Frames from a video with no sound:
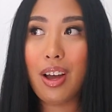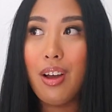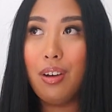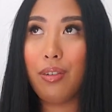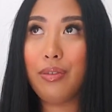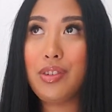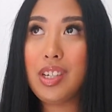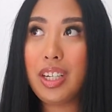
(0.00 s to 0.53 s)

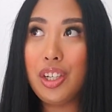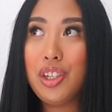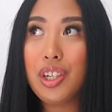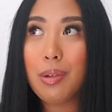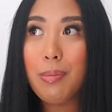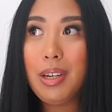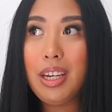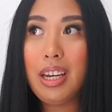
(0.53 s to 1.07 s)
of
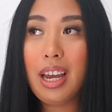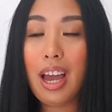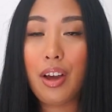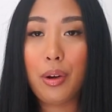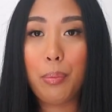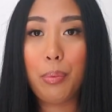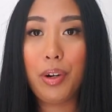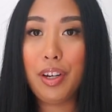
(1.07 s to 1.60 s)
teaching me how
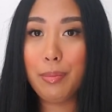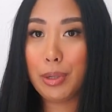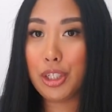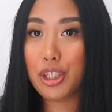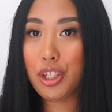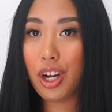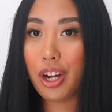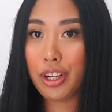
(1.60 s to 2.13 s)
to pretty
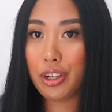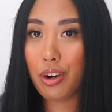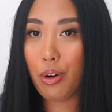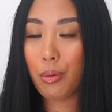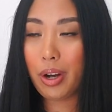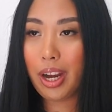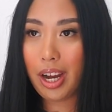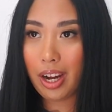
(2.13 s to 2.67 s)
much cut your
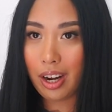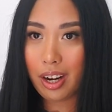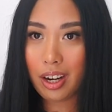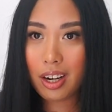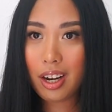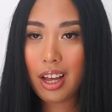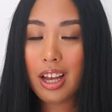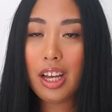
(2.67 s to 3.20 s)
own
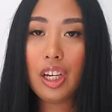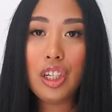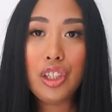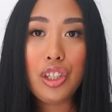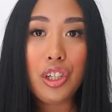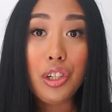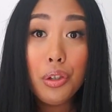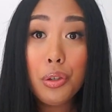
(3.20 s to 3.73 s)
hair.
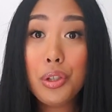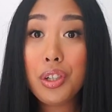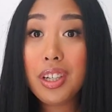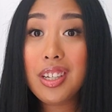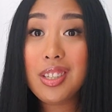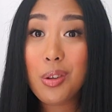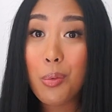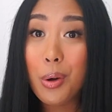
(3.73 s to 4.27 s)
She usually
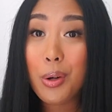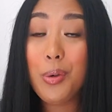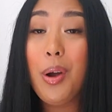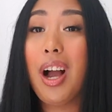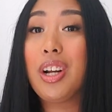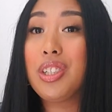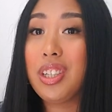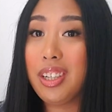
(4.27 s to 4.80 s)
is the one who actually